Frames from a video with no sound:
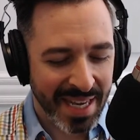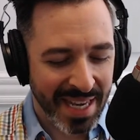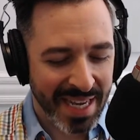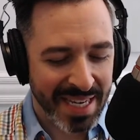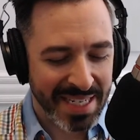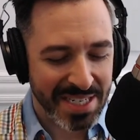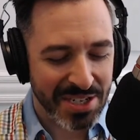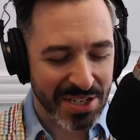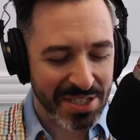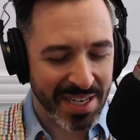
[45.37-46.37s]
and
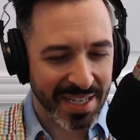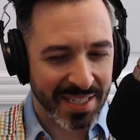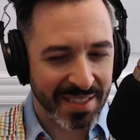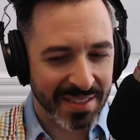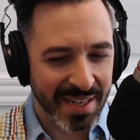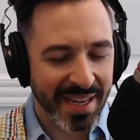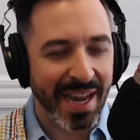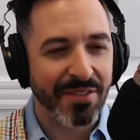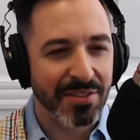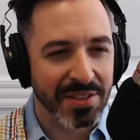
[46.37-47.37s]
she said, "Hey,
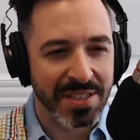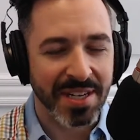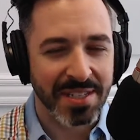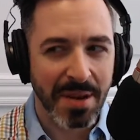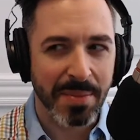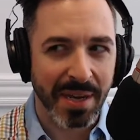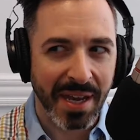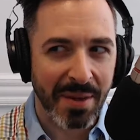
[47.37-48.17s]
after this next company,